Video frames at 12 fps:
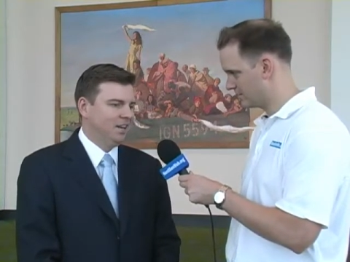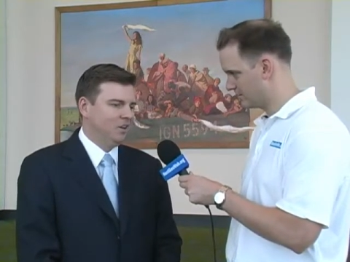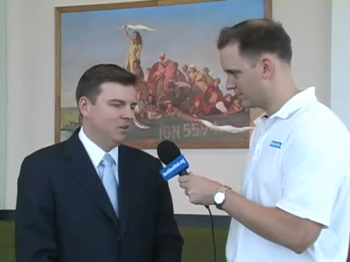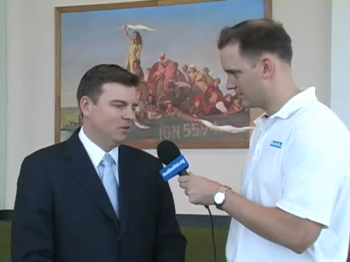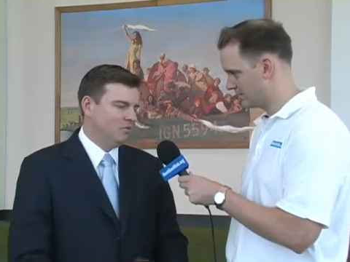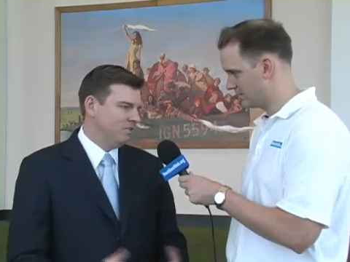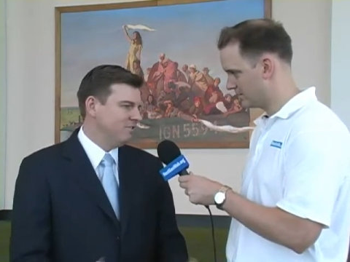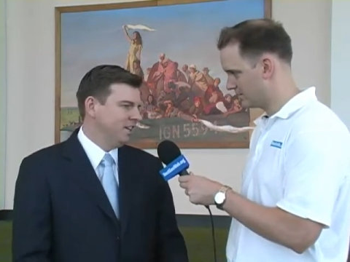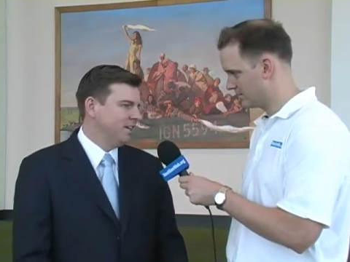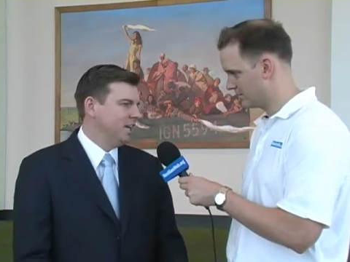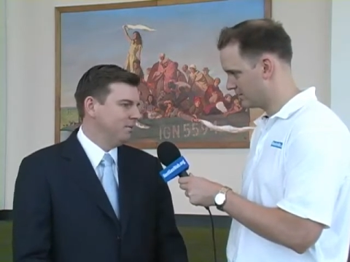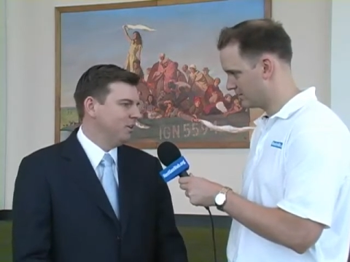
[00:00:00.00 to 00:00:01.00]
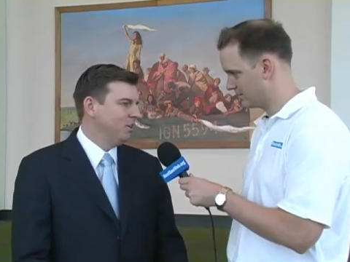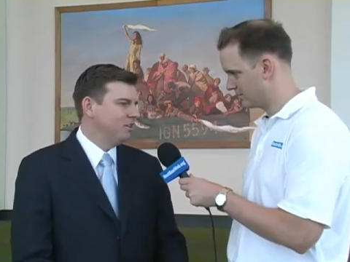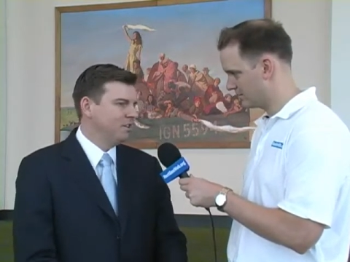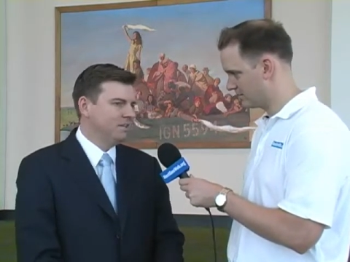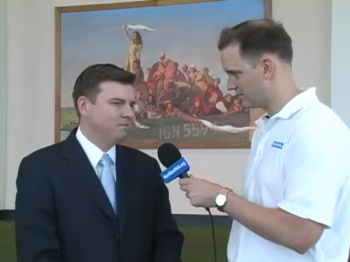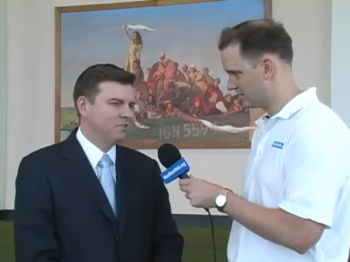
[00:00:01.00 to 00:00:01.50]
Speaker 1: Uh, we really enable a lot
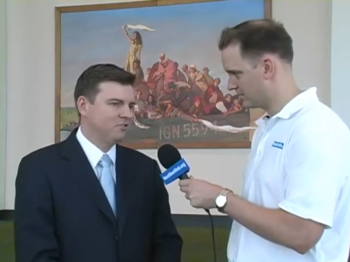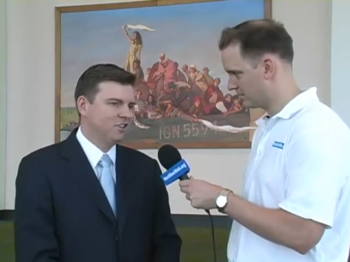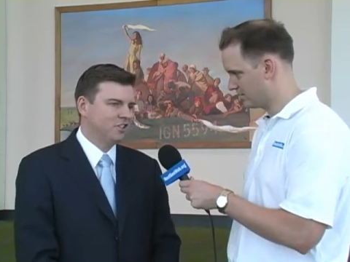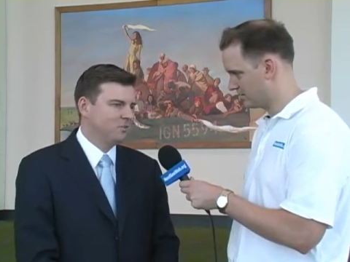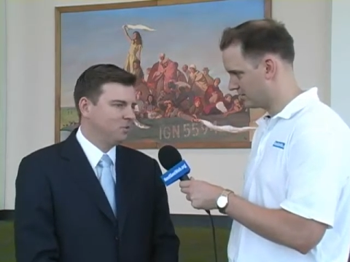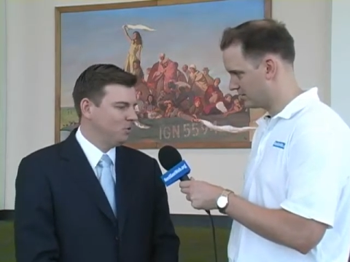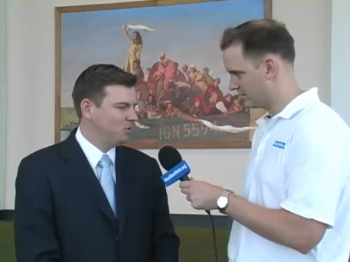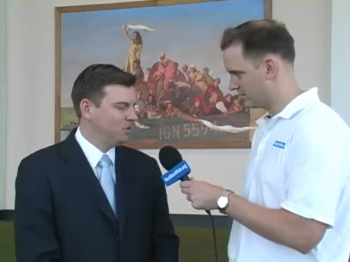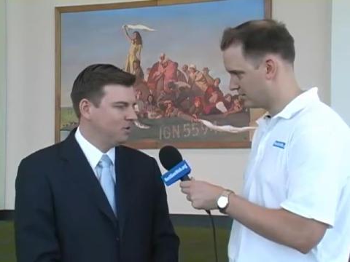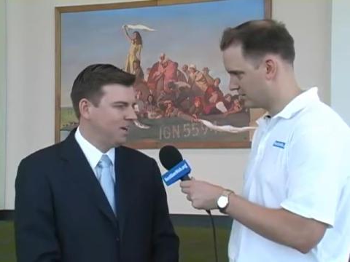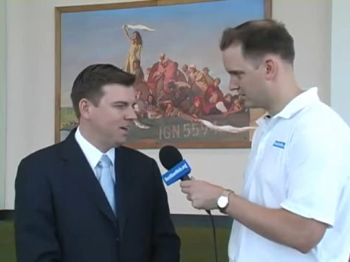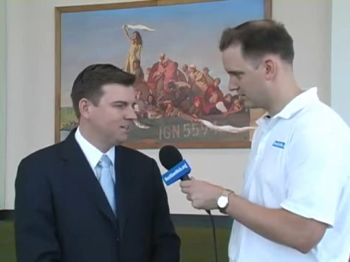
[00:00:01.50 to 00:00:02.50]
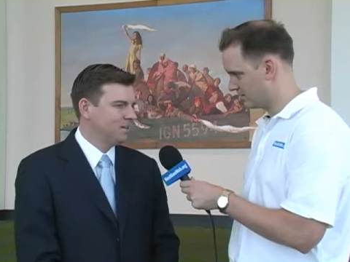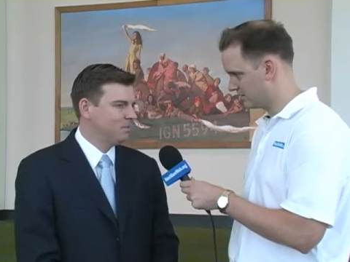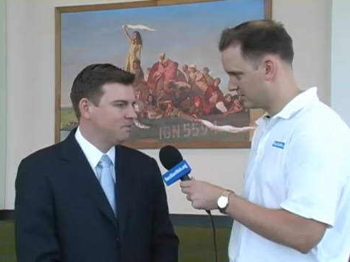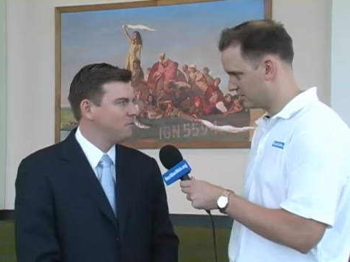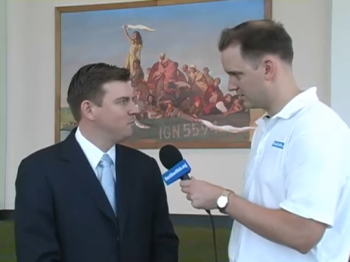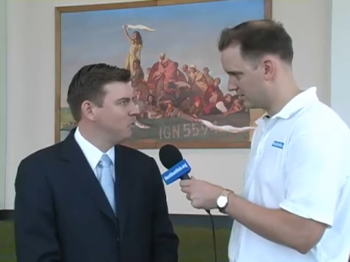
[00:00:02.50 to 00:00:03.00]
of the infrastructure. We also had
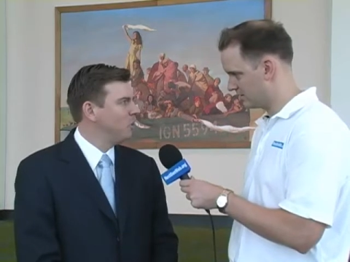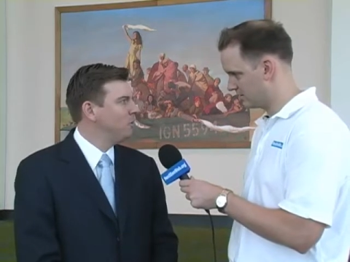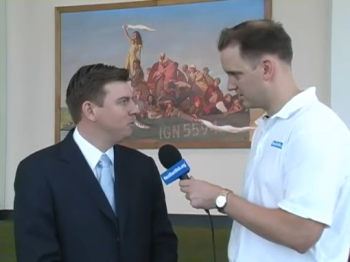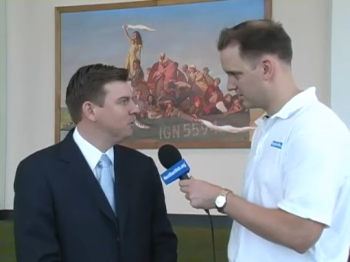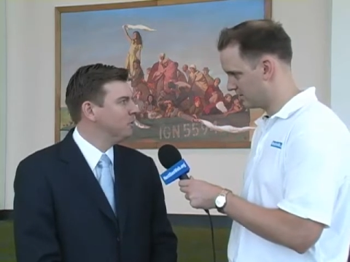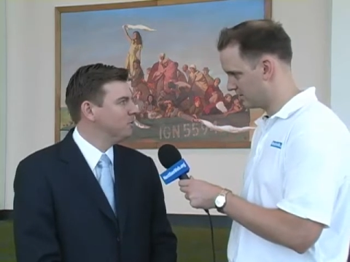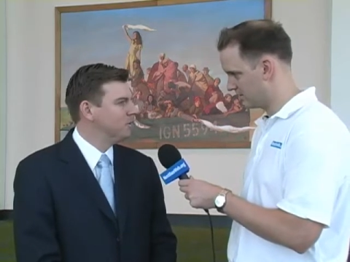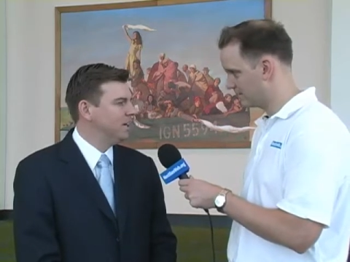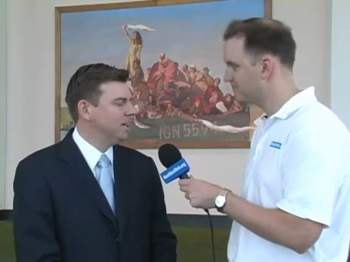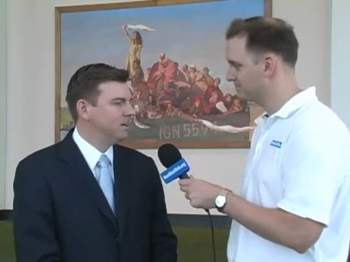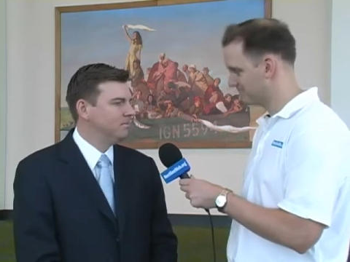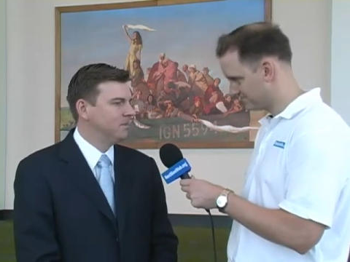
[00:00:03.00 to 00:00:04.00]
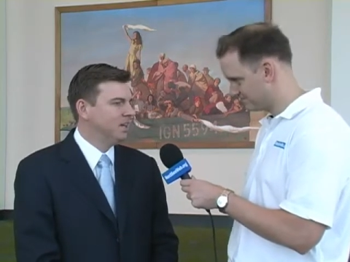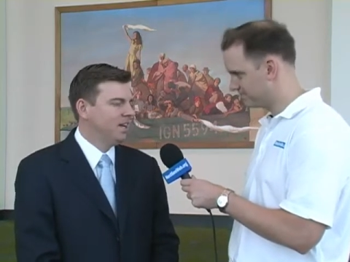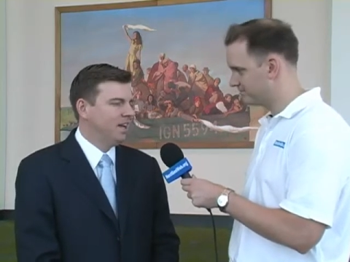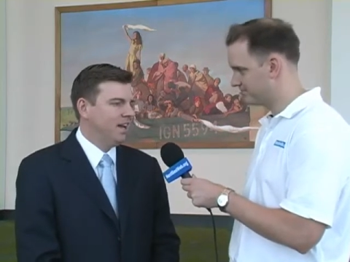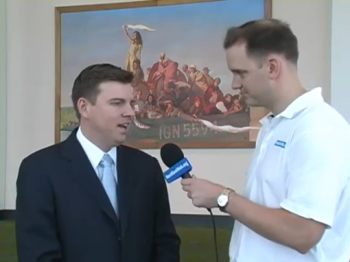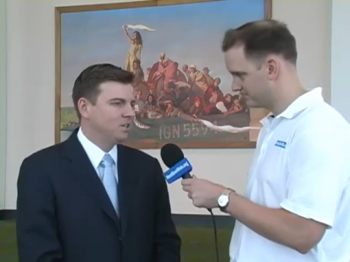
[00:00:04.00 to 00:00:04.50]
someone from Whirlpool, um,
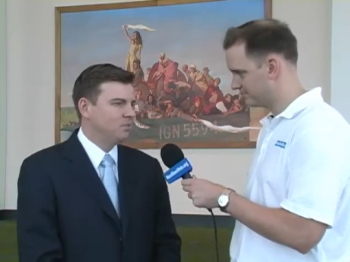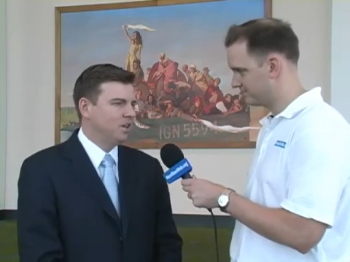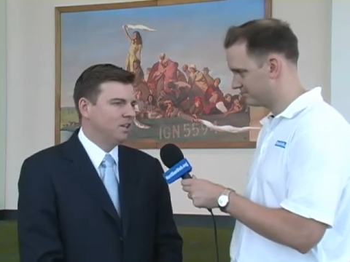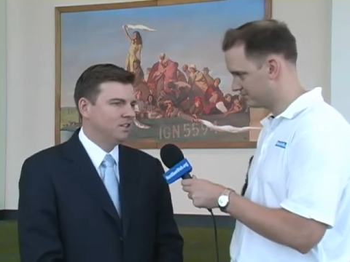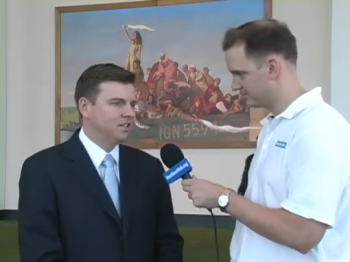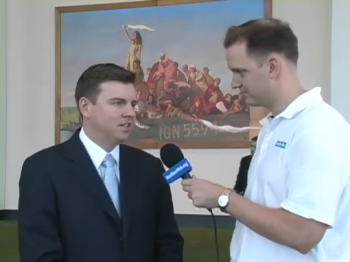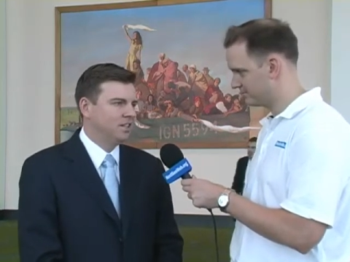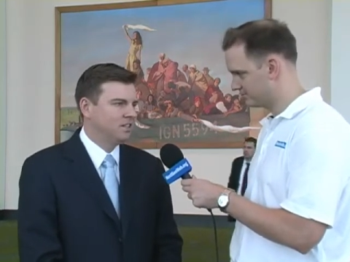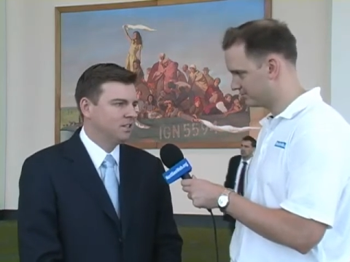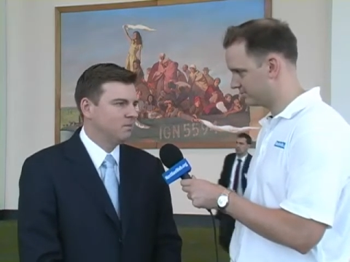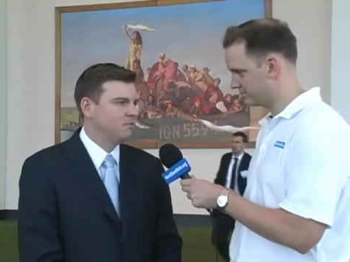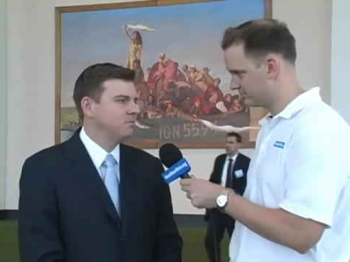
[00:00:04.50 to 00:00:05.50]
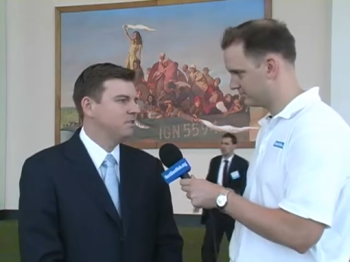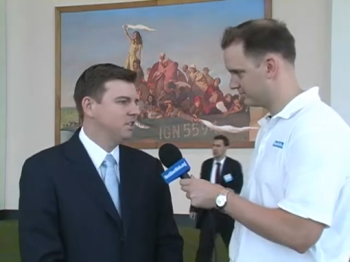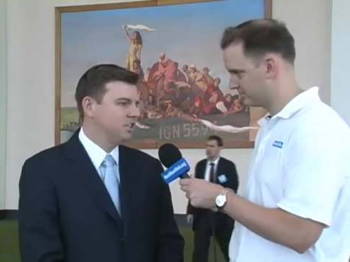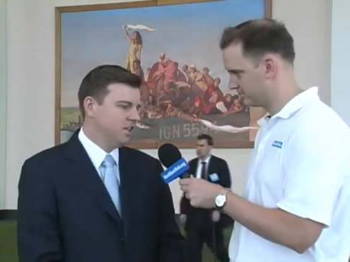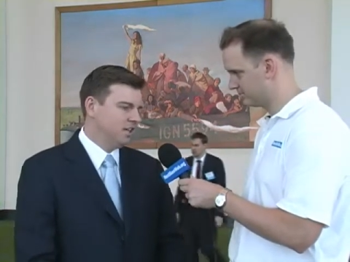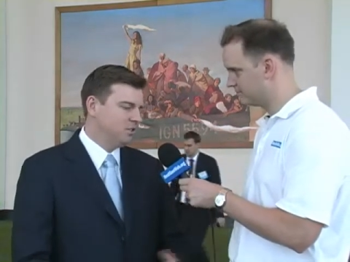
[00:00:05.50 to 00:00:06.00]
as well as uh, someone from
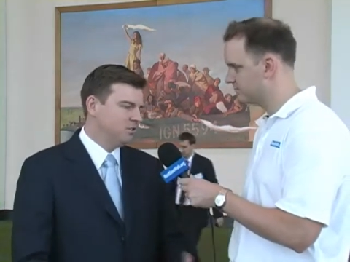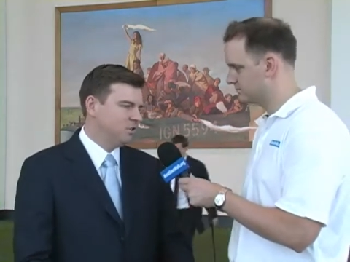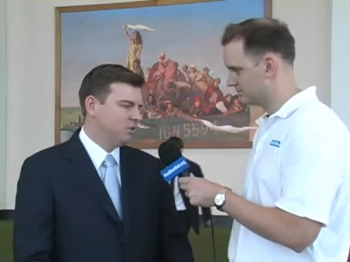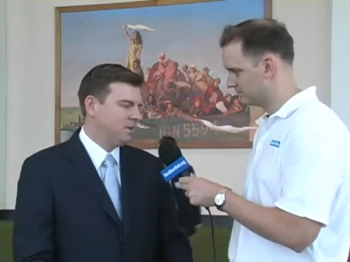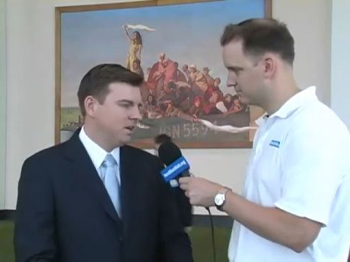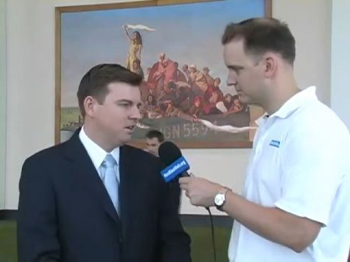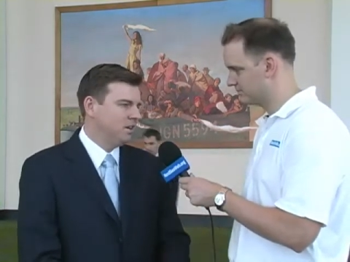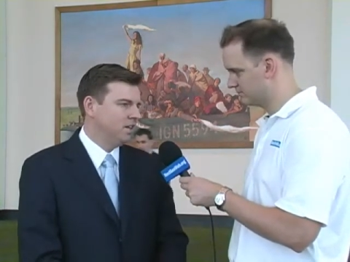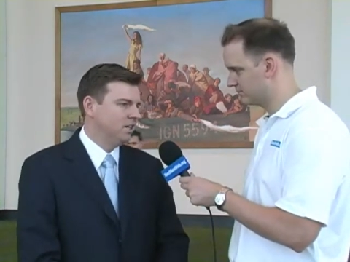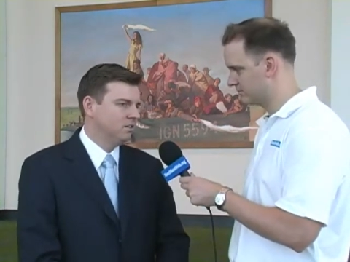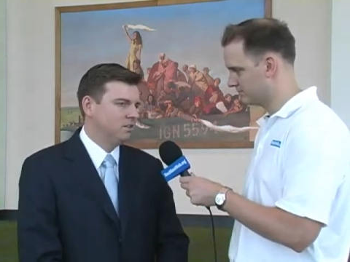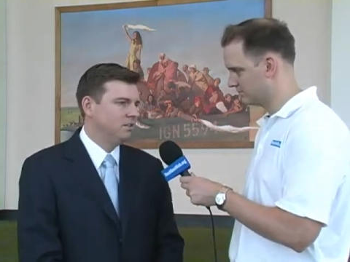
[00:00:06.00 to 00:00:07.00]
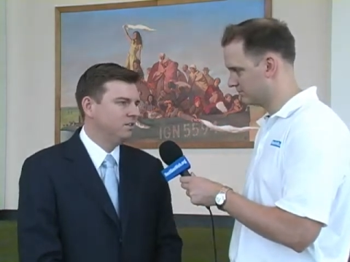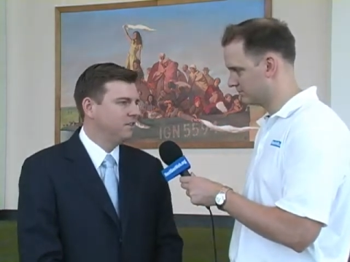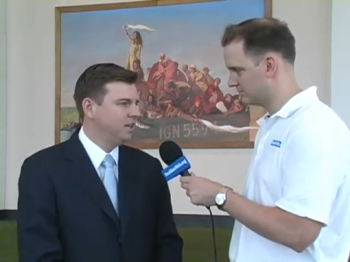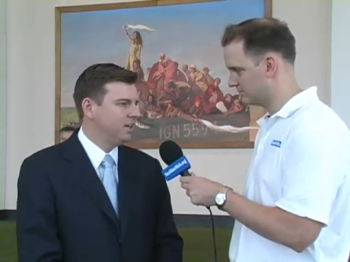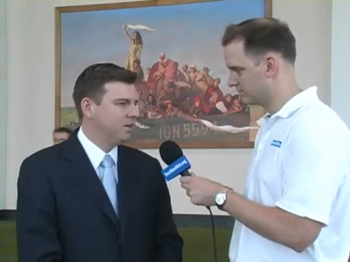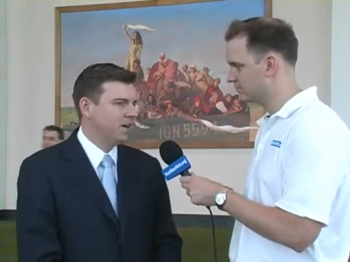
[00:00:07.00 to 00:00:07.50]
SeaChange who talked about uh, sort of the
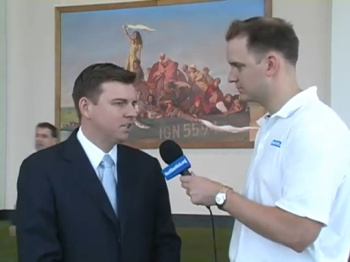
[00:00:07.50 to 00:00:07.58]
video